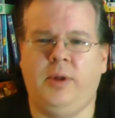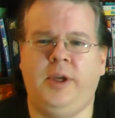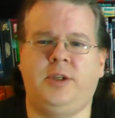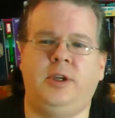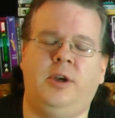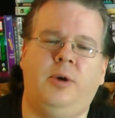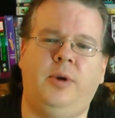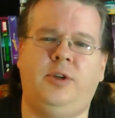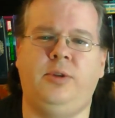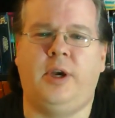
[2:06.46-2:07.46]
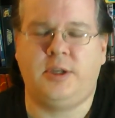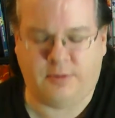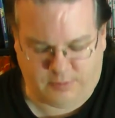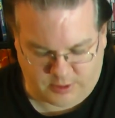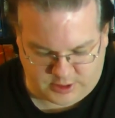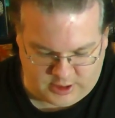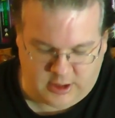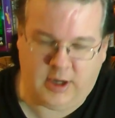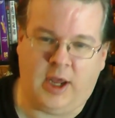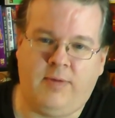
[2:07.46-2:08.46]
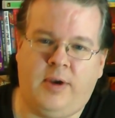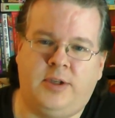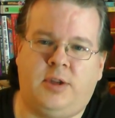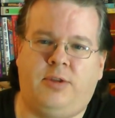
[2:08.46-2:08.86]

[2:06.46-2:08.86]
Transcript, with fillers: Releasing, who in 2014 gave us